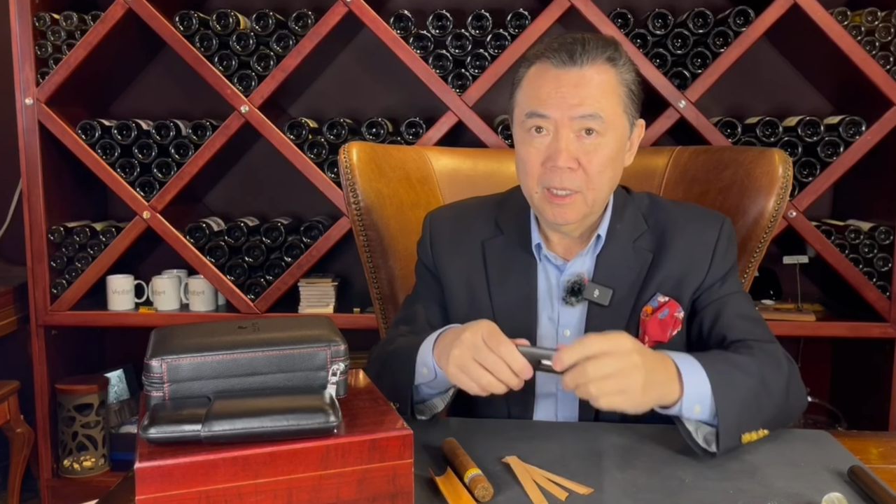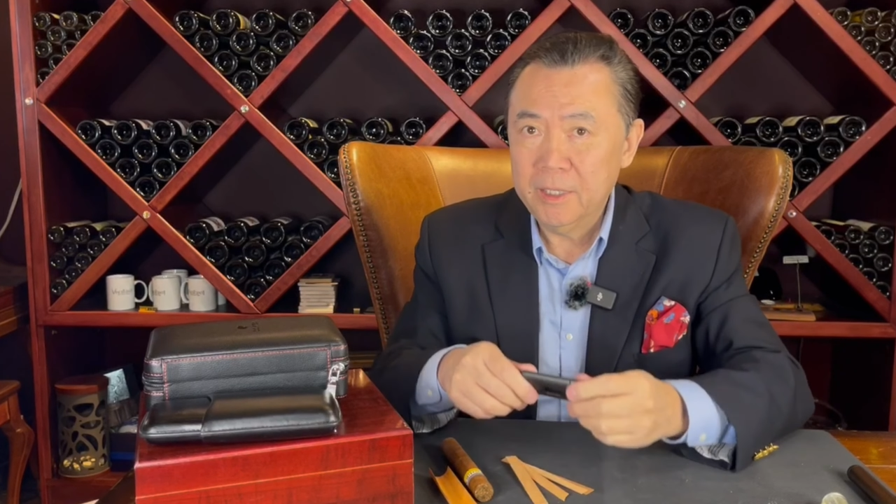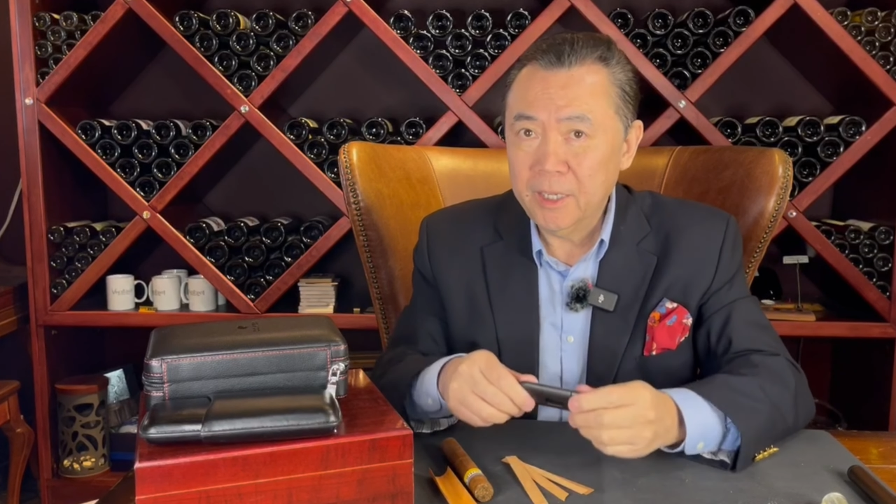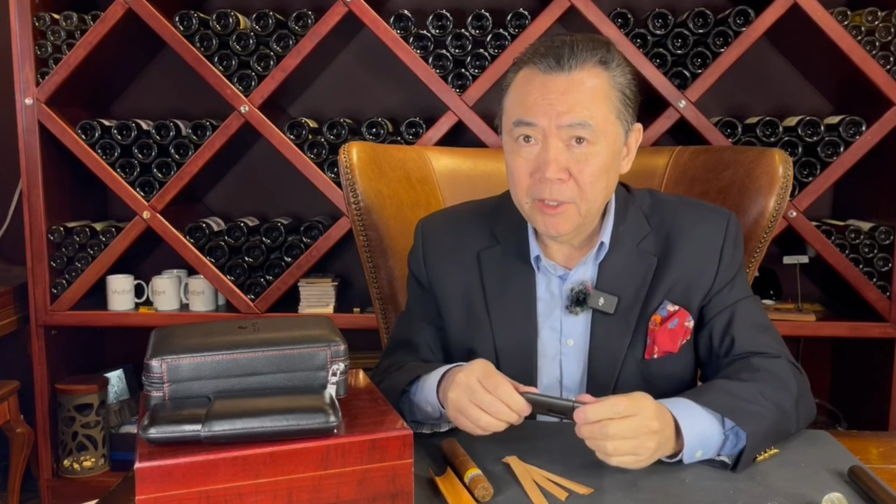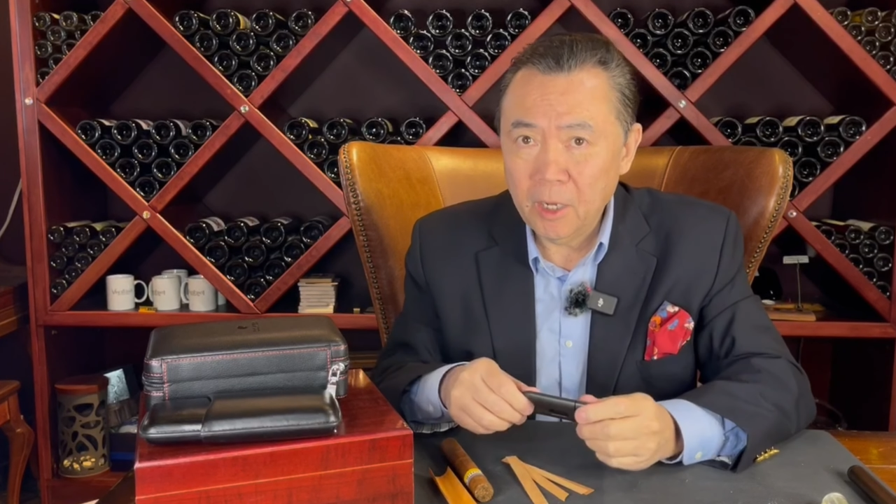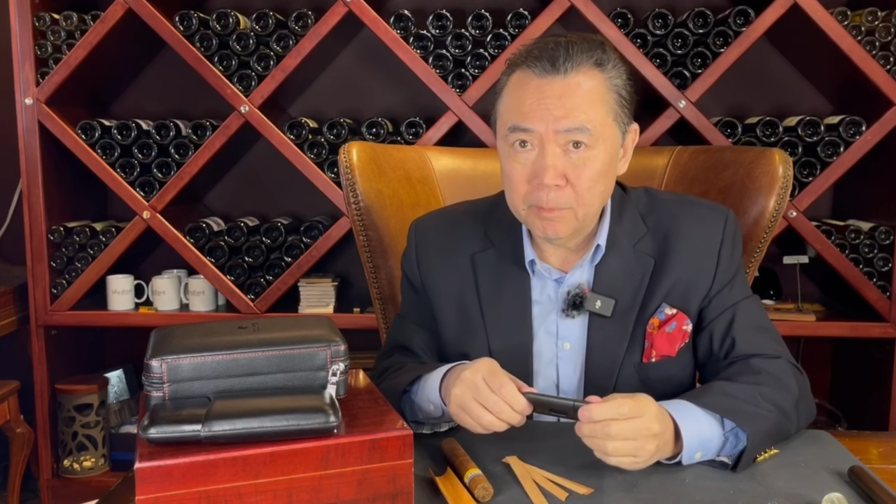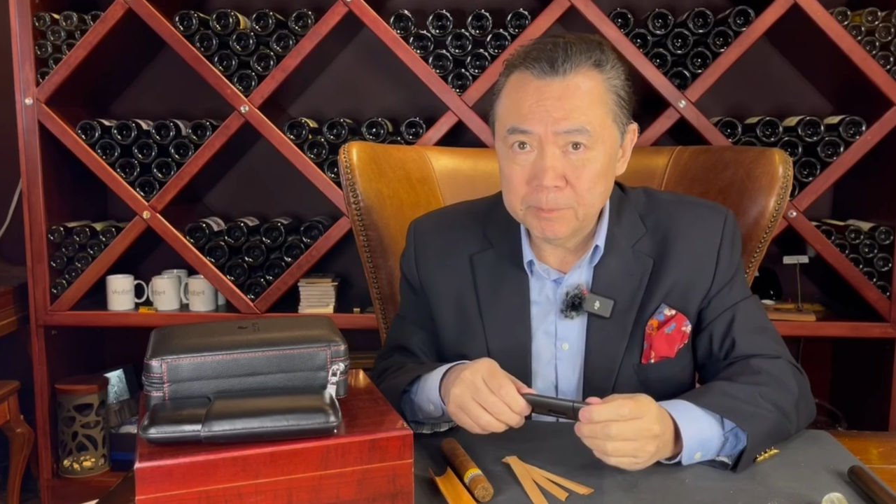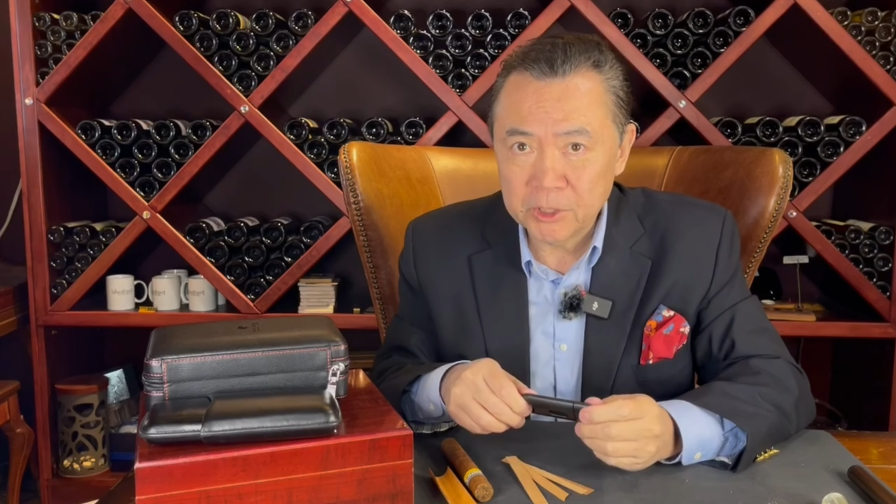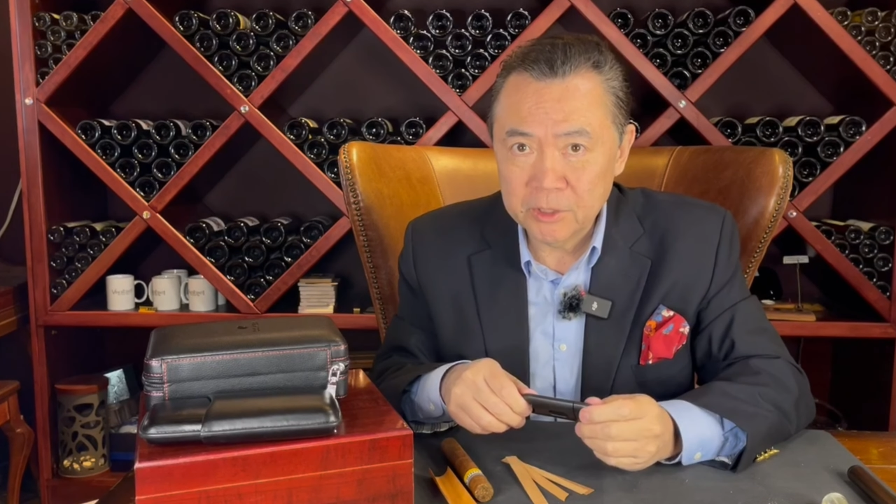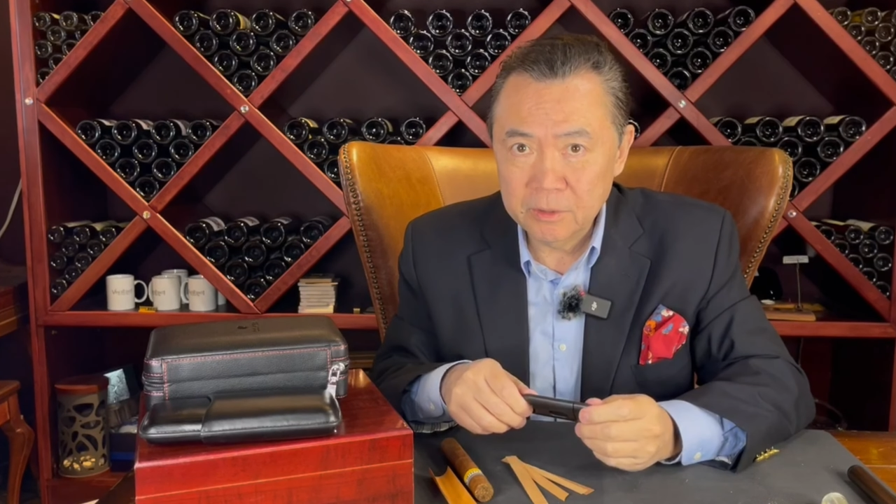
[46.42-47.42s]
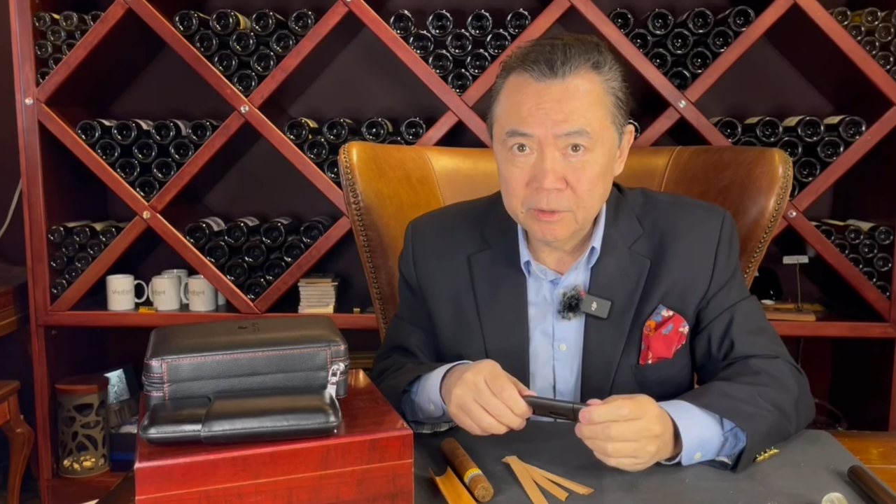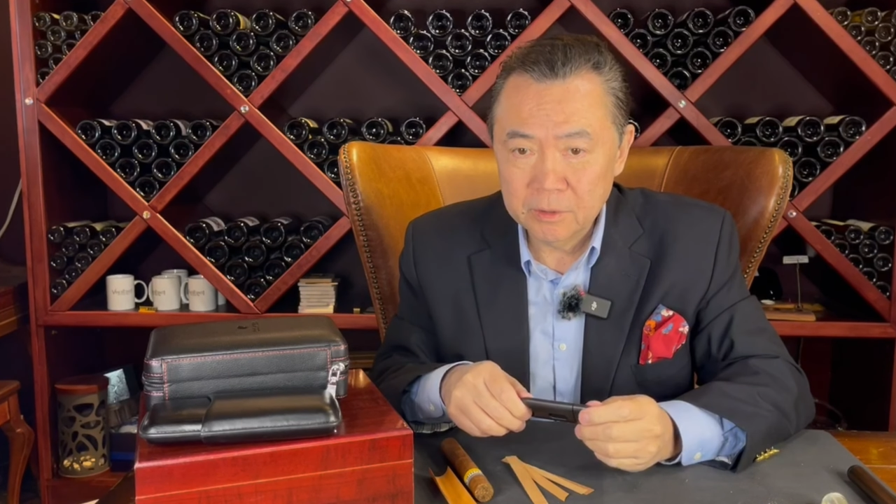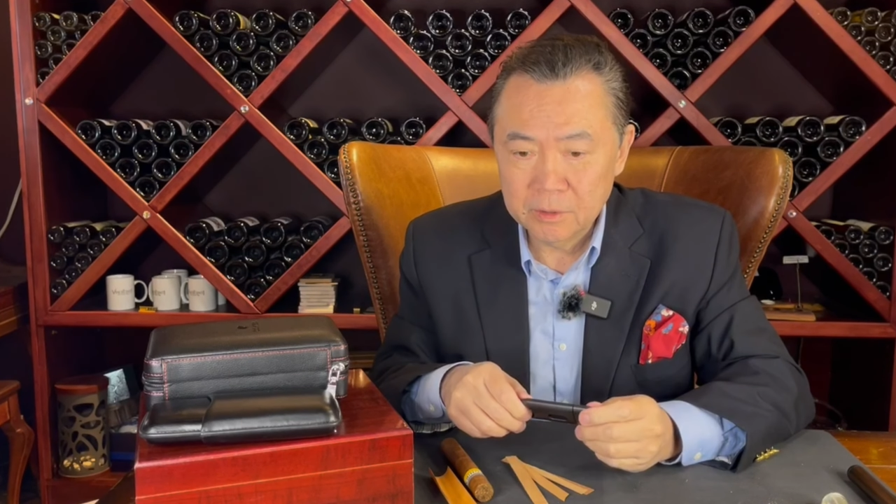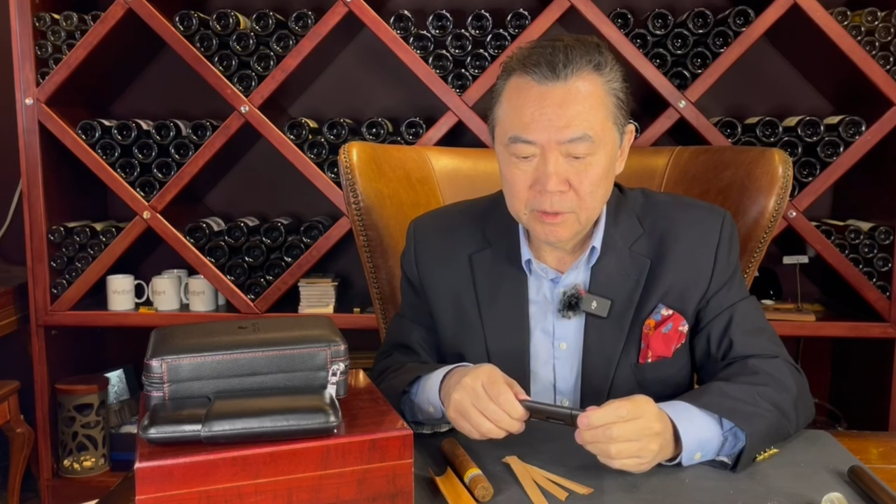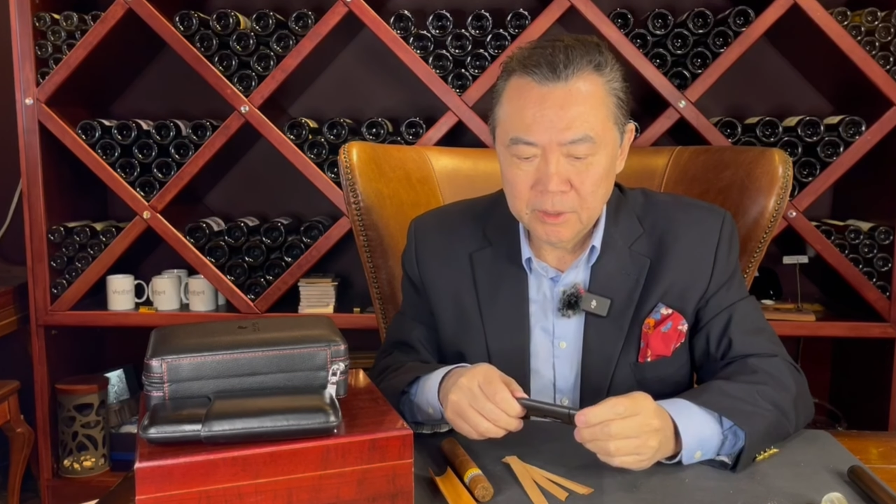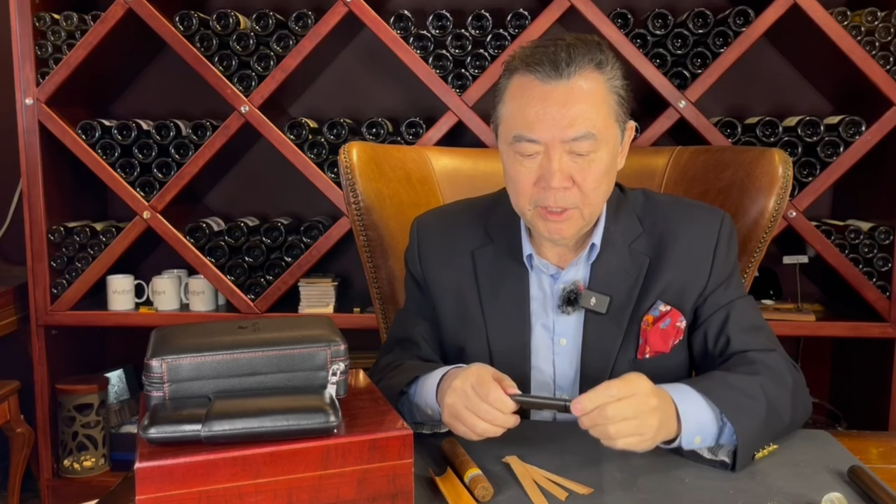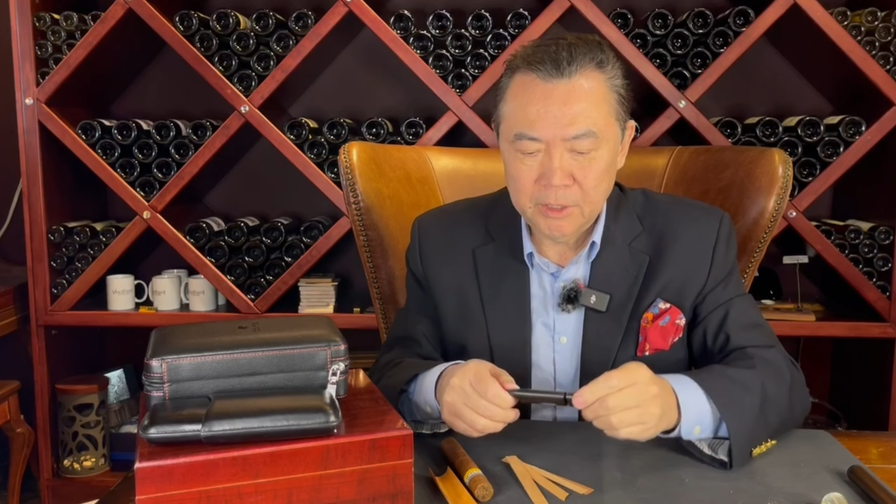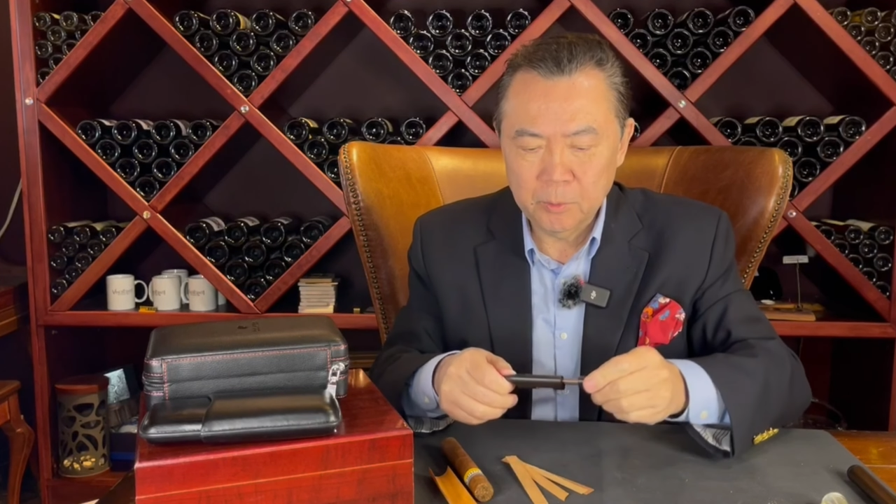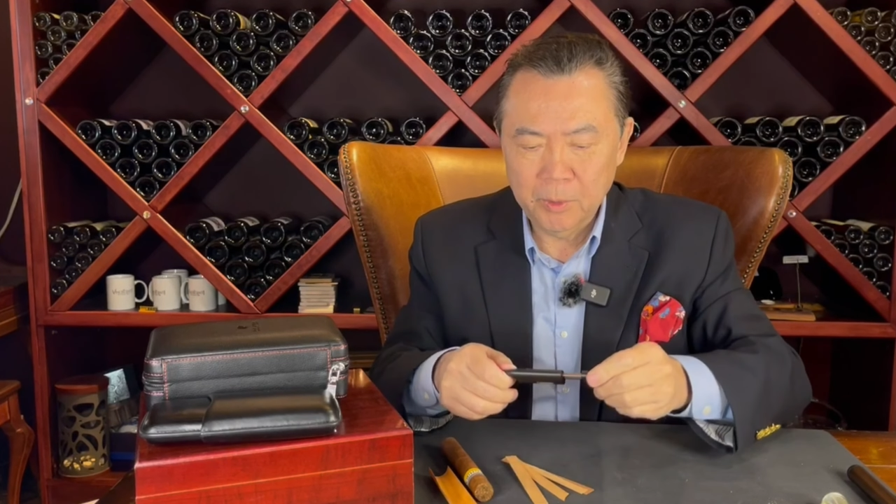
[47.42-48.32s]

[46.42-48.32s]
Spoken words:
Another option is